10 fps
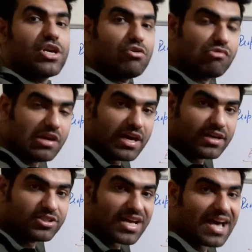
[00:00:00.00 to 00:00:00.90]

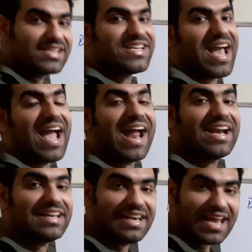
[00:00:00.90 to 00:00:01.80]
nuclear charge
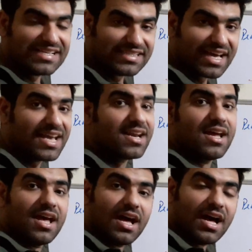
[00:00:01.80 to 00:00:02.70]
and lesser
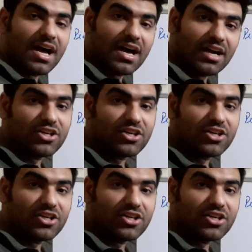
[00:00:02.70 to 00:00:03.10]
uh,